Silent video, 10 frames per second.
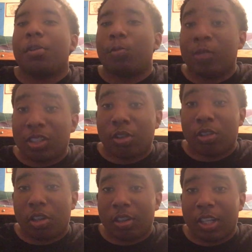What's
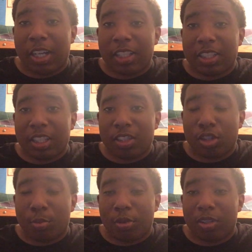going on, guys? It's
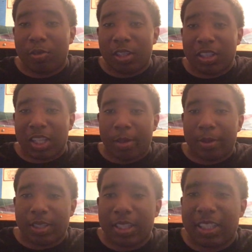your boy Ren Simon,
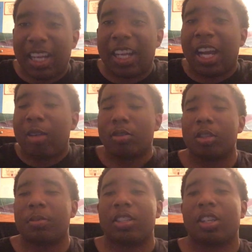and today I'm
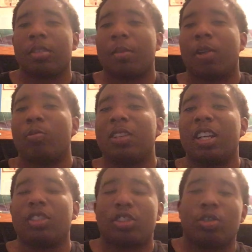going to be talking about what
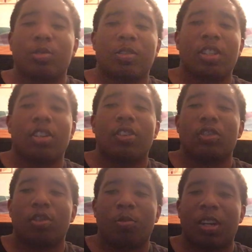I use
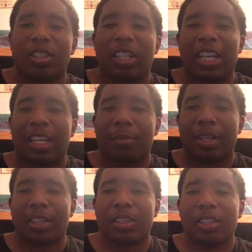to watch anime.